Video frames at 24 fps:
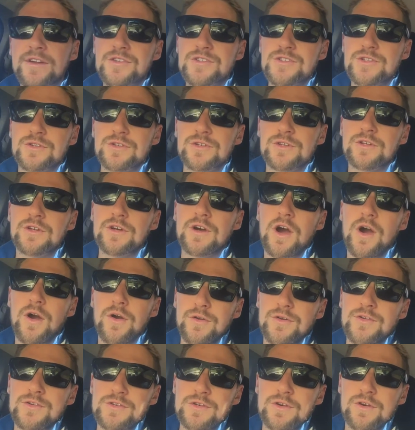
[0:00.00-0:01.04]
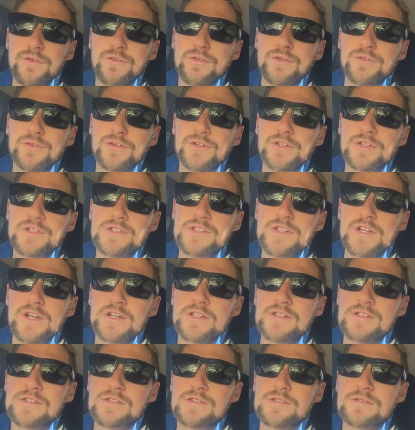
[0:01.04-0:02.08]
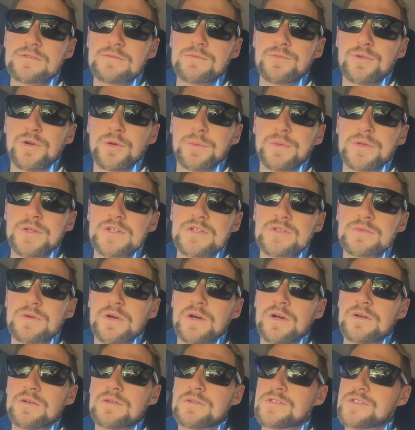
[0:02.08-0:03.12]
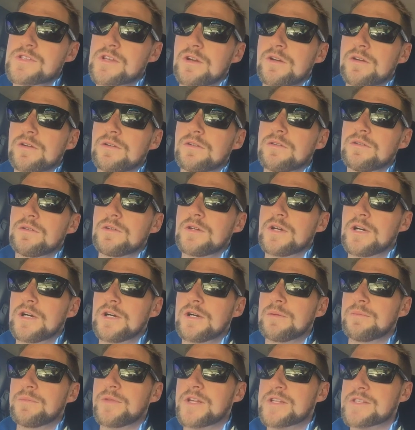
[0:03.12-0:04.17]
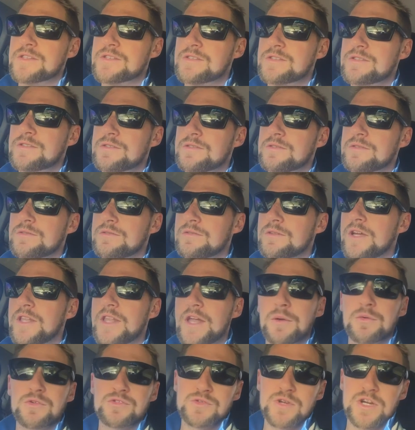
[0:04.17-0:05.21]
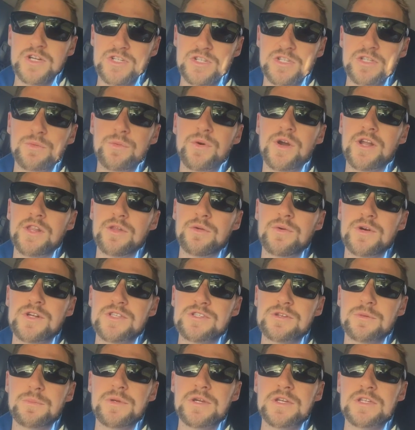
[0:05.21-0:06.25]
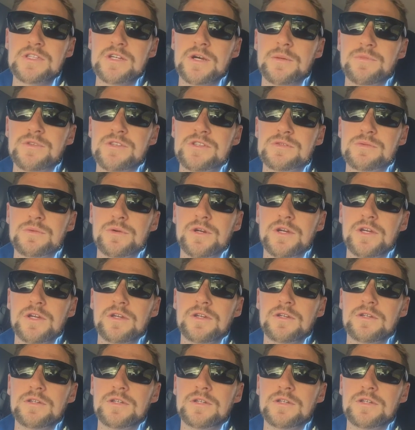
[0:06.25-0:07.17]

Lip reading: I do the owner of the real estate's property as well. So that was actually one of the ones I picked up this week.